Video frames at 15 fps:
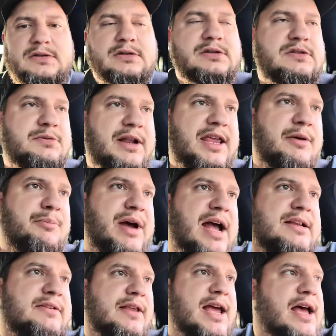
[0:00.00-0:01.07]
So when I get back
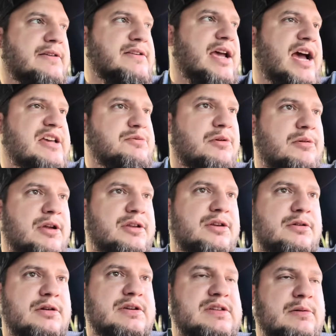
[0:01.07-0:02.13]
to the house, guys, what I'm going to
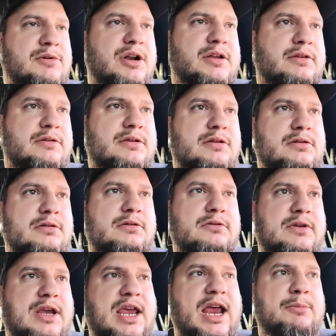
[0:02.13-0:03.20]
do is I'm going to use the
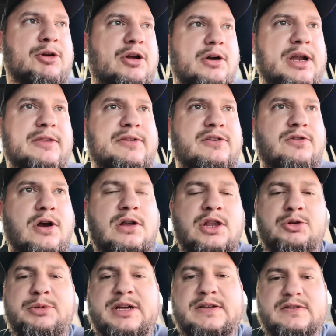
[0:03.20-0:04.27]
camera underneath the truck a little
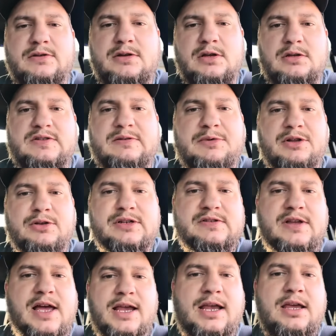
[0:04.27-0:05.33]
bit so you can see what it looks
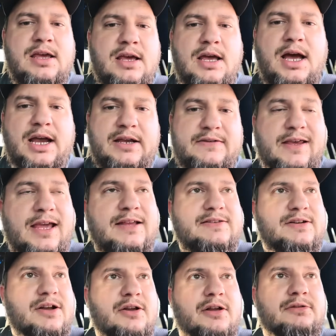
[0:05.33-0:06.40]
like. I can tell you that's
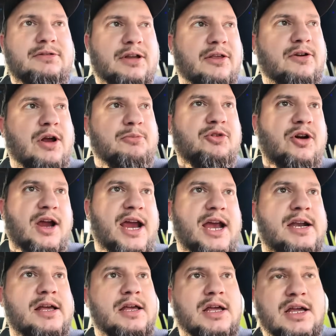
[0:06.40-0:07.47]
another upgrade.
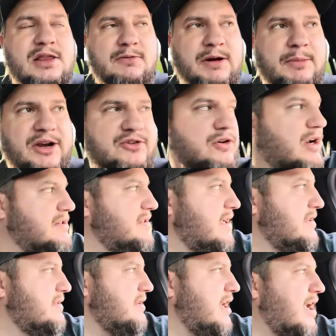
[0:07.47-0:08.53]
The way my truck
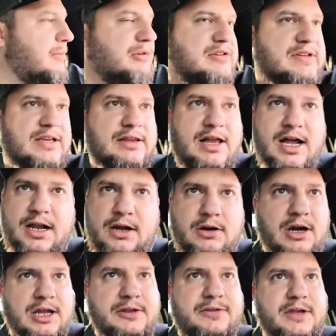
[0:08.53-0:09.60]
sets up, you see a lot
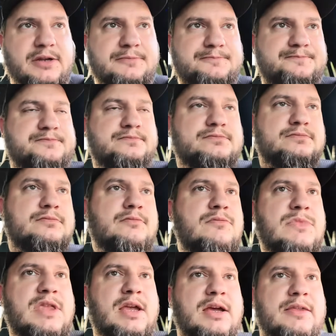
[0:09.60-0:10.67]
underneath it,
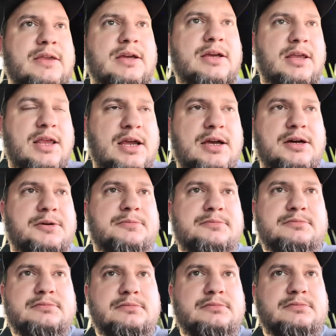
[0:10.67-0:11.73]
and the
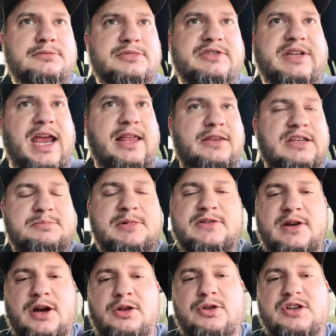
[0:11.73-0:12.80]
stainless
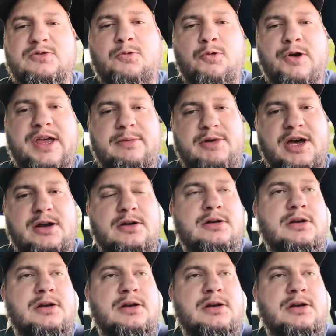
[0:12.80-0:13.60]
material looks way better.